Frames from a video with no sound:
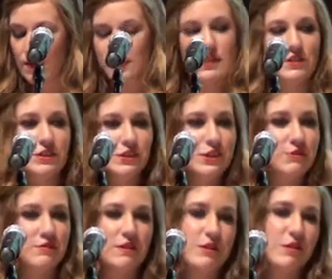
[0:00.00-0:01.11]
This church is
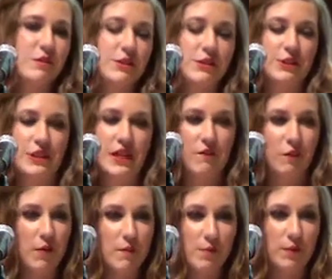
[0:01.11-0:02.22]
really the only church I
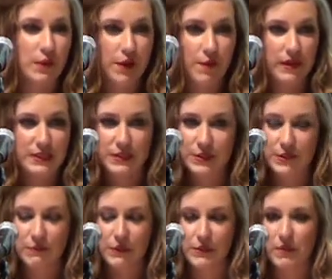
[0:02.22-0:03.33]
ever remember going to. I
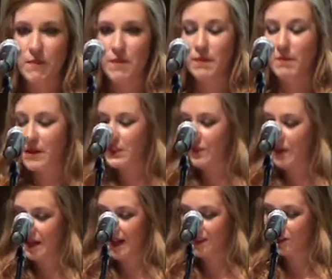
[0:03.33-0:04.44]
really don't remember much from my
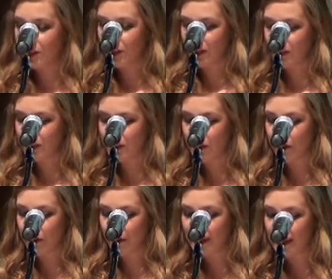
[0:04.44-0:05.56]
last church, so